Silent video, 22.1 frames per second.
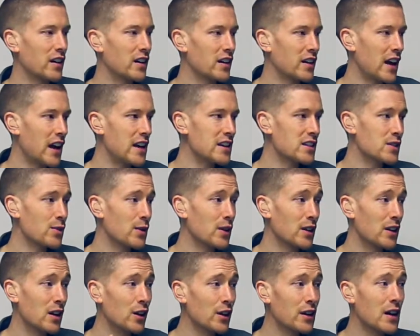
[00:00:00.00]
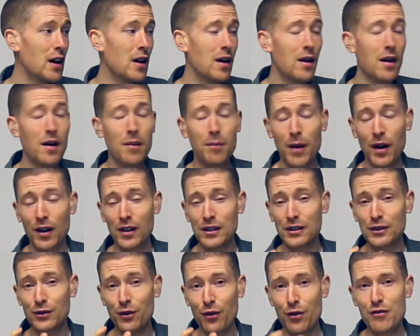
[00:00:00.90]
Okay, so we're going to look at
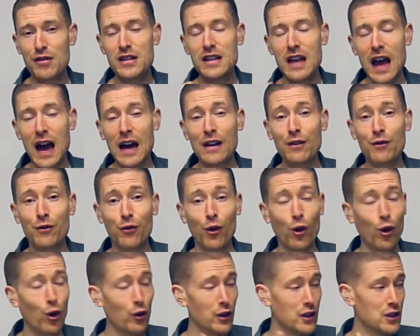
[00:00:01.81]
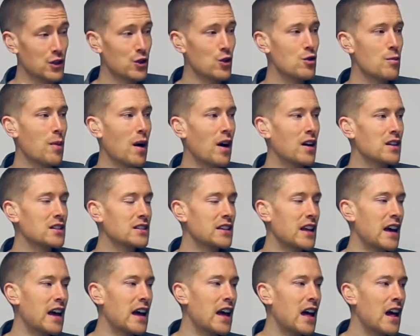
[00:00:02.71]
bars 3 and 4, the 2 bars
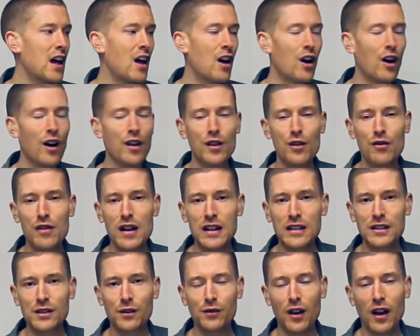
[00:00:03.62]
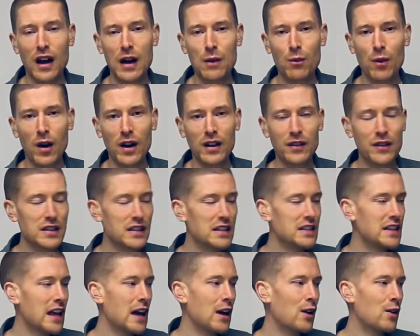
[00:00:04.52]
there on the rest of line 1, and this
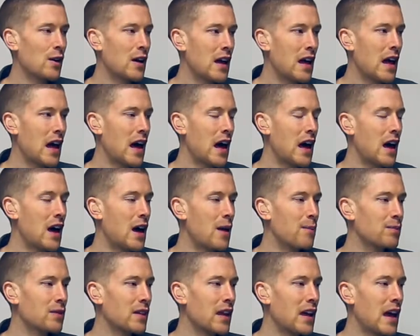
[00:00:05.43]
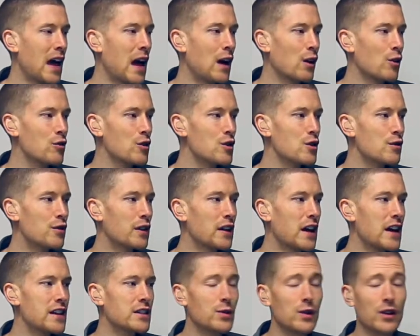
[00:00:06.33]
is our groove.
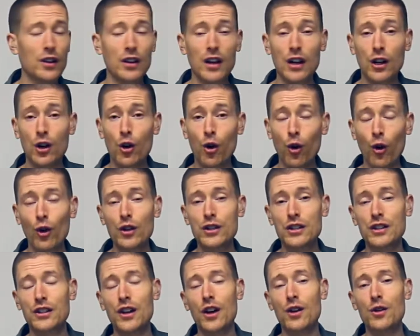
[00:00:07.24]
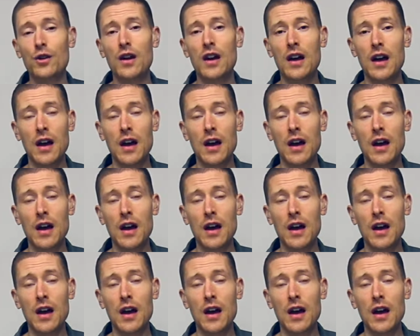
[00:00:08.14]
Okay, so we've got a quarter note